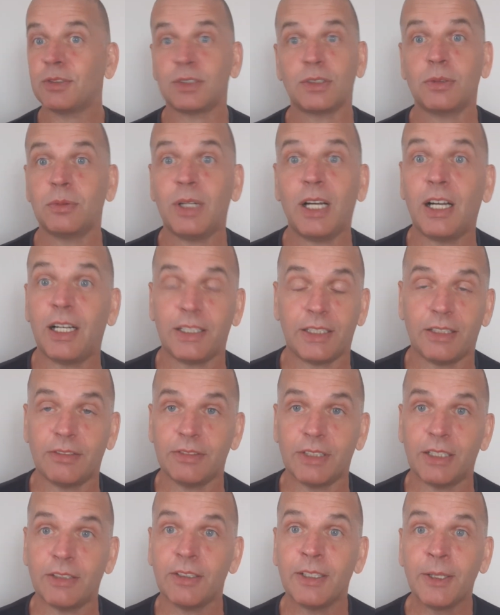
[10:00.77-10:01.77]
or I don't
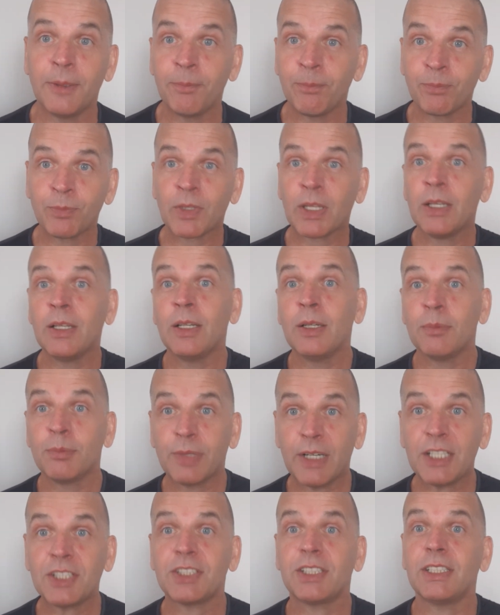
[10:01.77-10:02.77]
know.
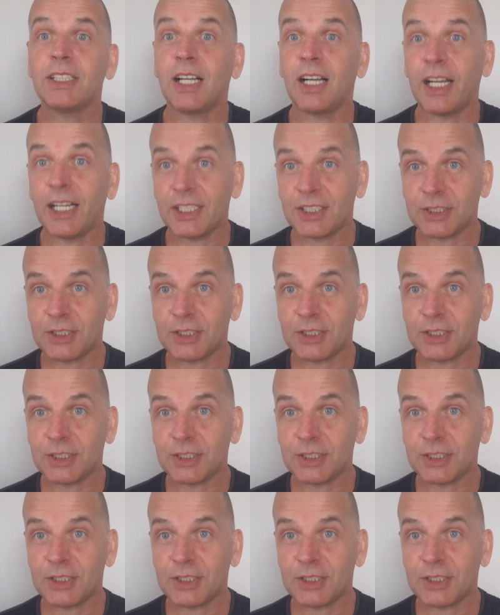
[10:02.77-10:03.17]
Press the like,